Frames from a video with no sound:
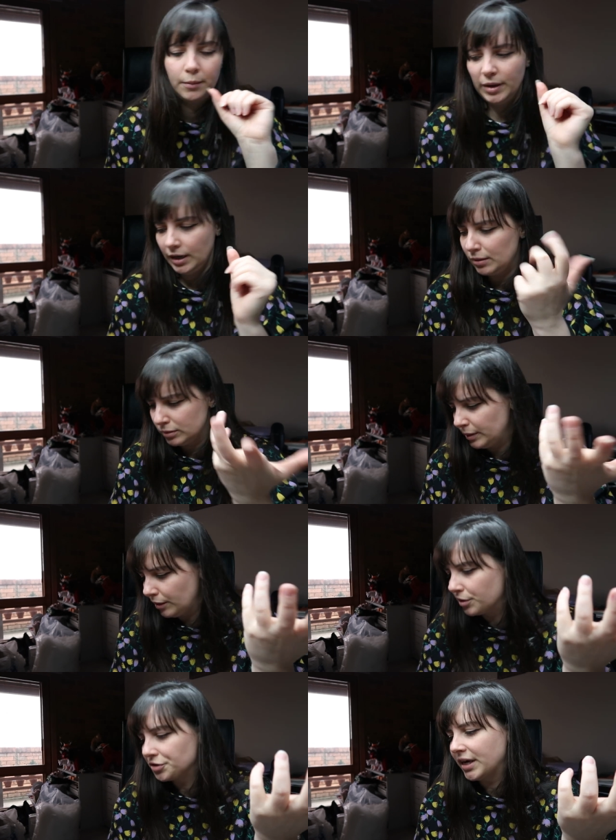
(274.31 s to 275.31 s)
but I will be
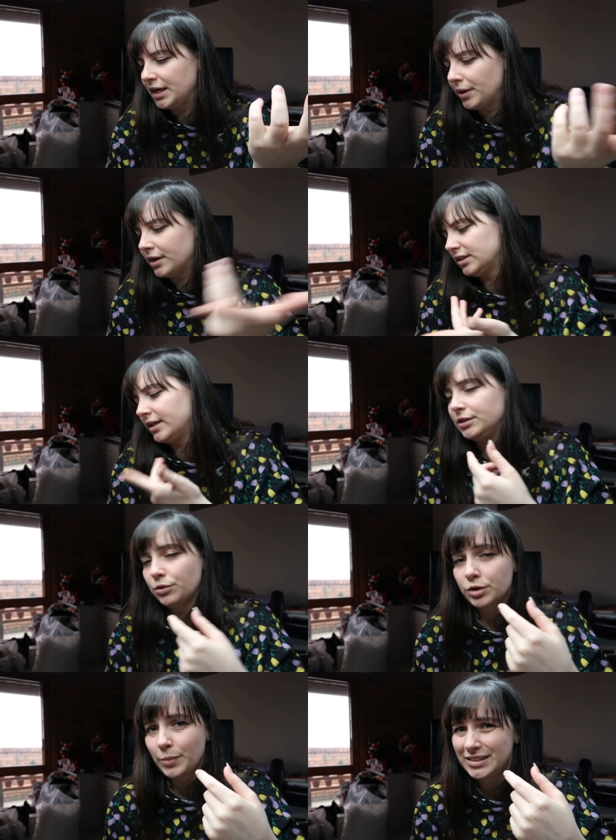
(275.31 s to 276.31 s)
ordering anyway because I need to
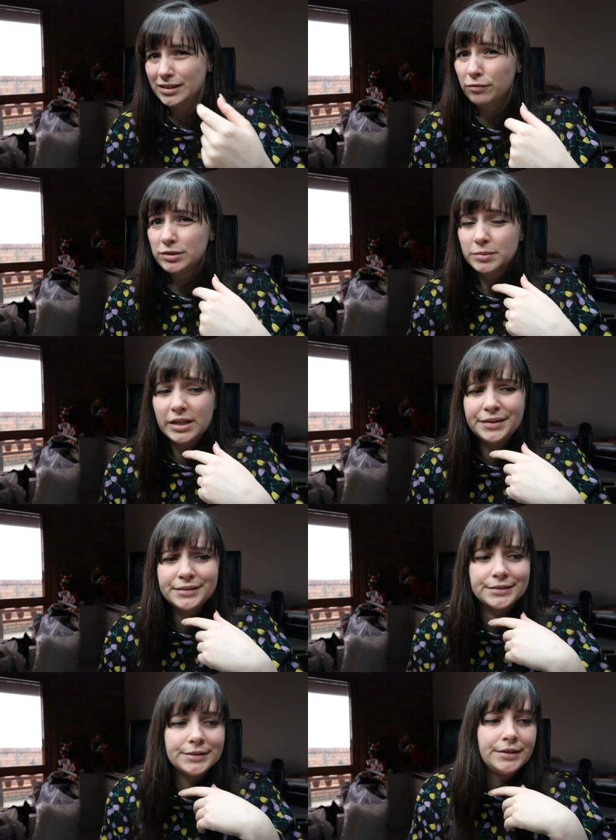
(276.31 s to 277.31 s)
order myself some
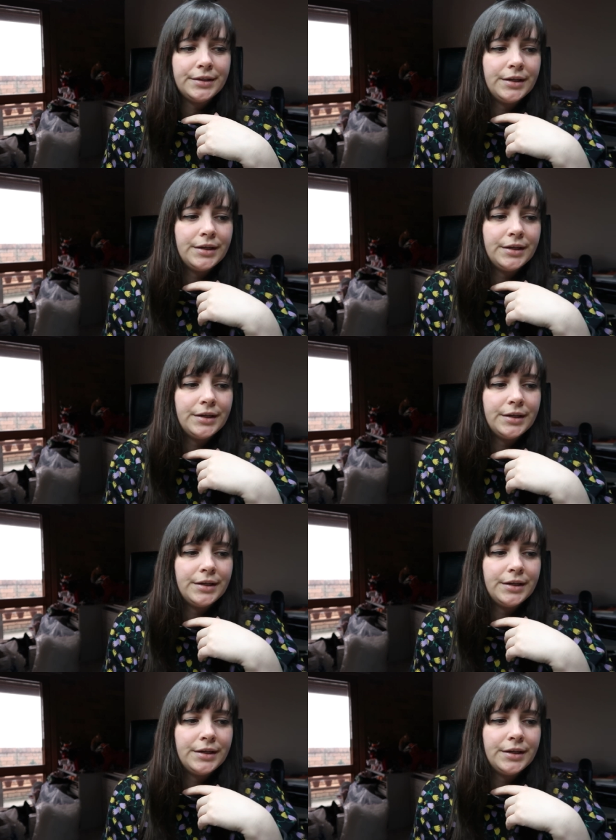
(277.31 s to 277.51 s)
things